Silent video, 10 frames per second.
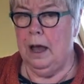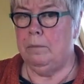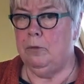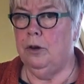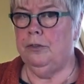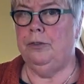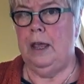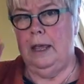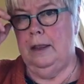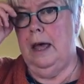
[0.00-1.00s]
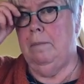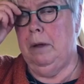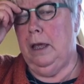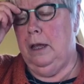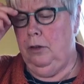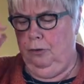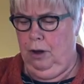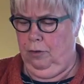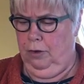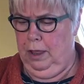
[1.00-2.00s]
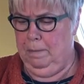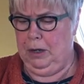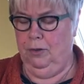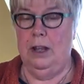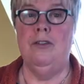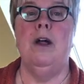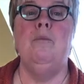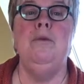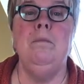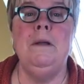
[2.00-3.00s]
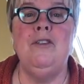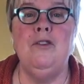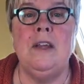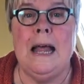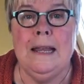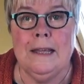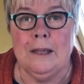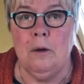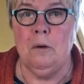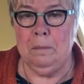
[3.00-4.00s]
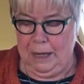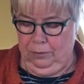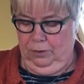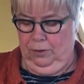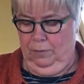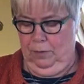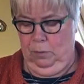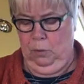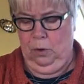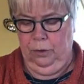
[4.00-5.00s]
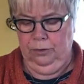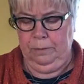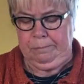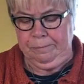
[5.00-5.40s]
I'm not saying that by any stretch of the imagination. I wouldn't be telling you about it if it was.